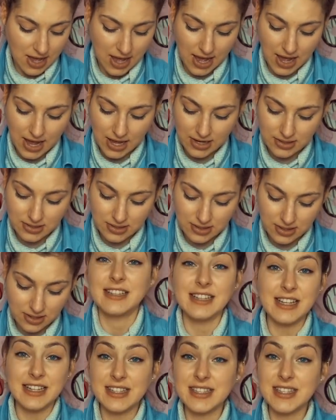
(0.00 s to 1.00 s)
and
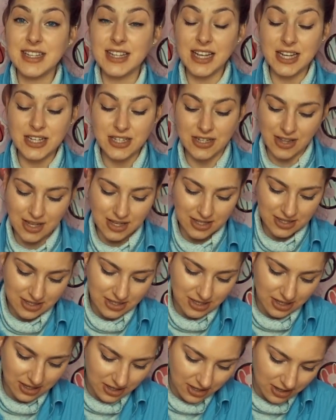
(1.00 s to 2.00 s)
let's dig into
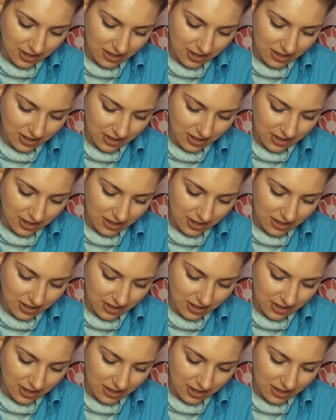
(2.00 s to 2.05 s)
this.